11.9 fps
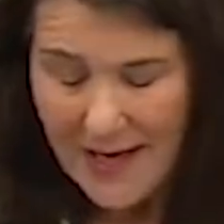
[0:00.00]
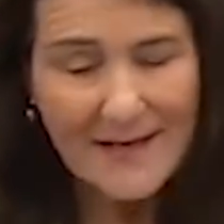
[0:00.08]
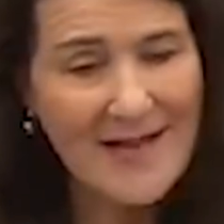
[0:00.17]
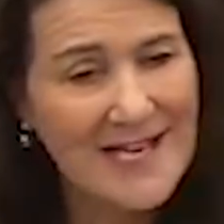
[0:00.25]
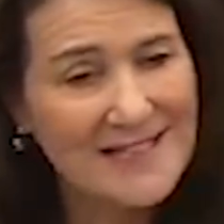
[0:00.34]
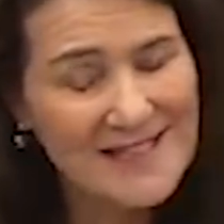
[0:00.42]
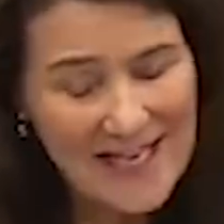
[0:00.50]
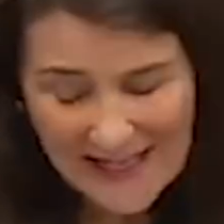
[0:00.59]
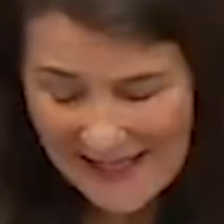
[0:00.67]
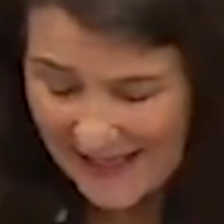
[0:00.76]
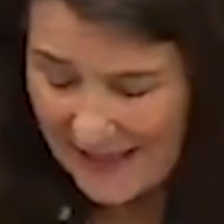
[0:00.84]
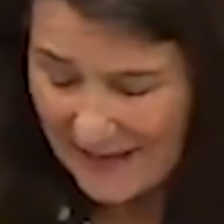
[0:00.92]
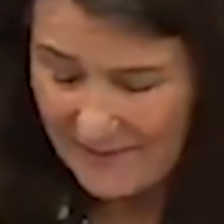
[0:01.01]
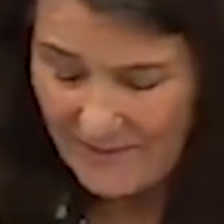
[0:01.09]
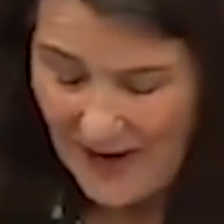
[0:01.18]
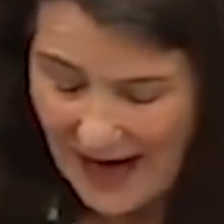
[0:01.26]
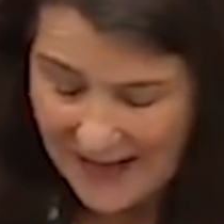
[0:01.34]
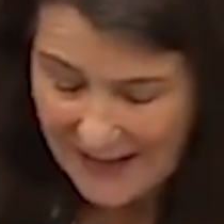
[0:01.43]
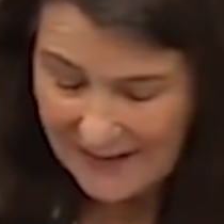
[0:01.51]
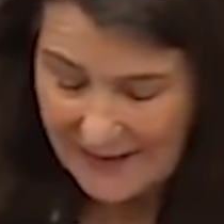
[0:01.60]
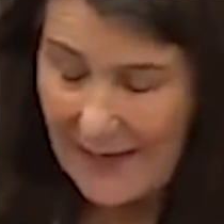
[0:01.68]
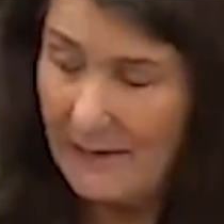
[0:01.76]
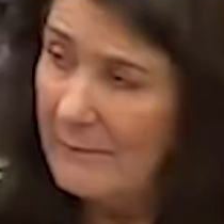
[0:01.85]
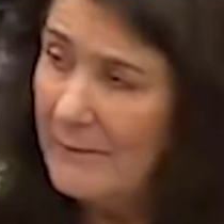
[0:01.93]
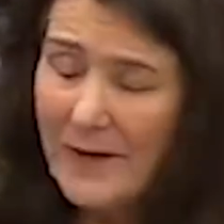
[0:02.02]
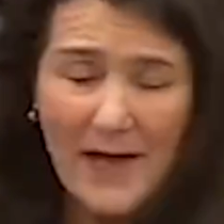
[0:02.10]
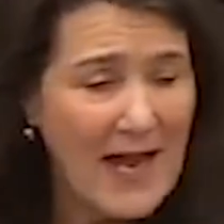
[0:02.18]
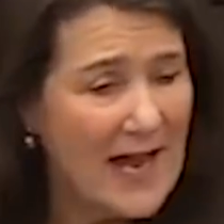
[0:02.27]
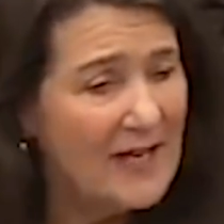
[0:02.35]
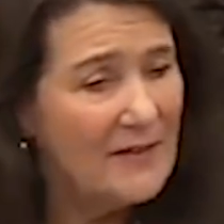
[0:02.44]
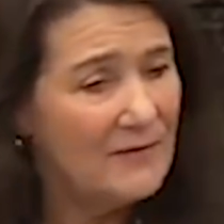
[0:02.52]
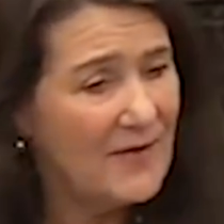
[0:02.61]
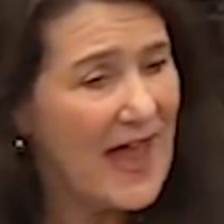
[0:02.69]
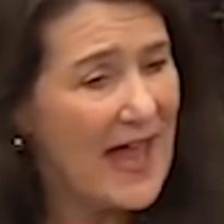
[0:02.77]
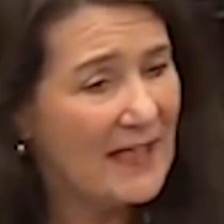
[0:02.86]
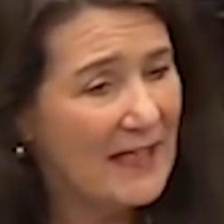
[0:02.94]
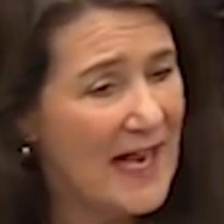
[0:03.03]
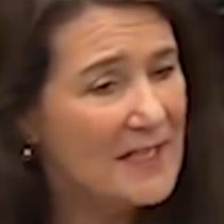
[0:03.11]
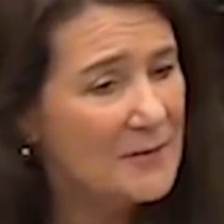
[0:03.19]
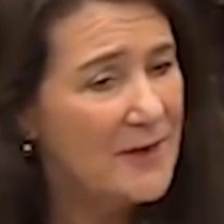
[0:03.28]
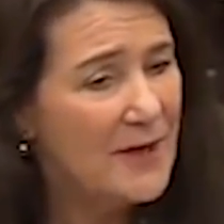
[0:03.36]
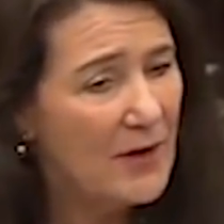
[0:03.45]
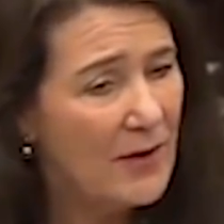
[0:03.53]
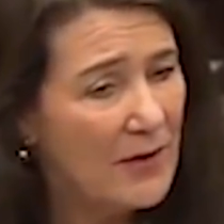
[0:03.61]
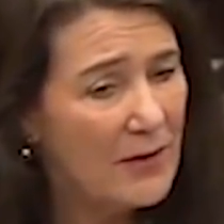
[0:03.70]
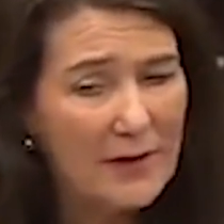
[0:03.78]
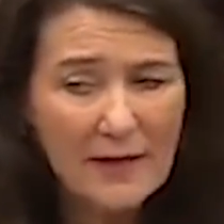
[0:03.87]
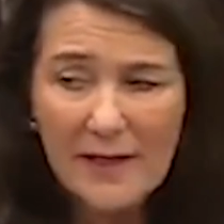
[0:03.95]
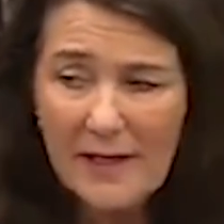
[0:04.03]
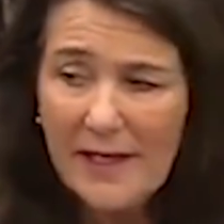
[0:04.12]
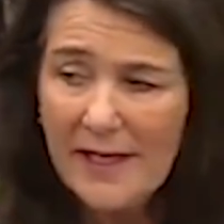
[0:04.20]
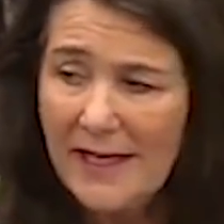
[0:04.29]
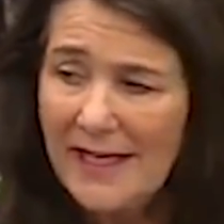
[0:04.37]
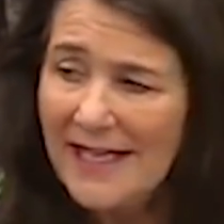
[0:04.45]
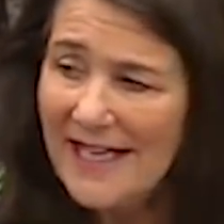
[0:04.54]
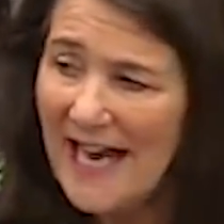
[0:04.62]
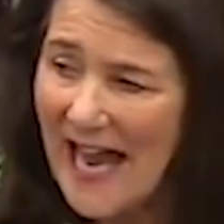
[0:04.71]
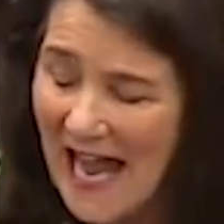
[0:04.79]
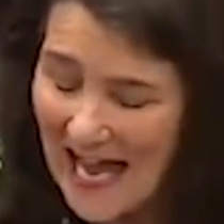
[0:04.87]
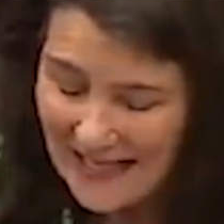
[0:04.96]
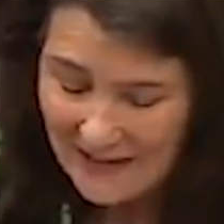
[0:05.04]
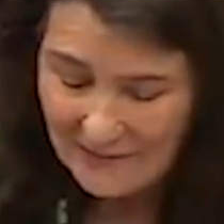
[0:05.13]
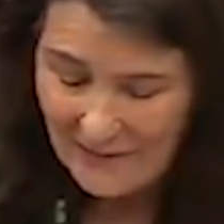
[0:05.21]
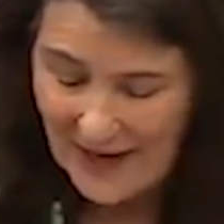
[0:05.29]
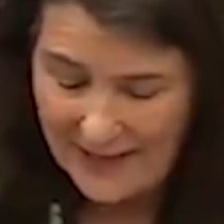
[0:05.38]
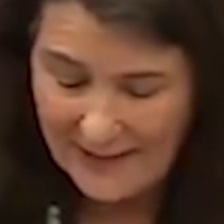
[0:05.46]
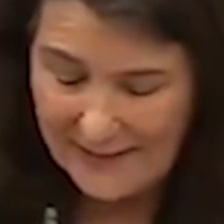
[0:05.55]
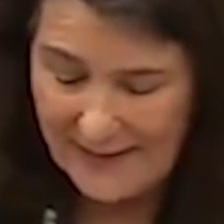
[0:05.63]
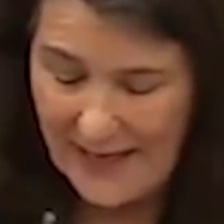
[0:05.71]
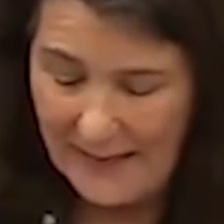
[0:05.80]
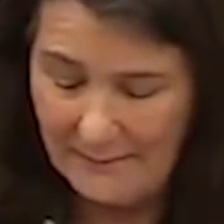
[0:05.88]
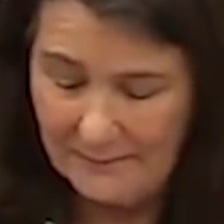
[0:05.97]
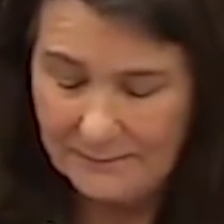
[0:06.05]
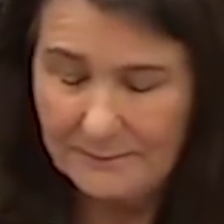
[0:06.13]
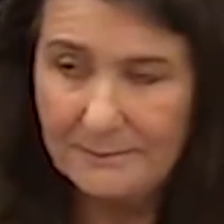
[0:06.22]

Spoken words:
They said he had invited them, and in fact, as we heard, he had invited them.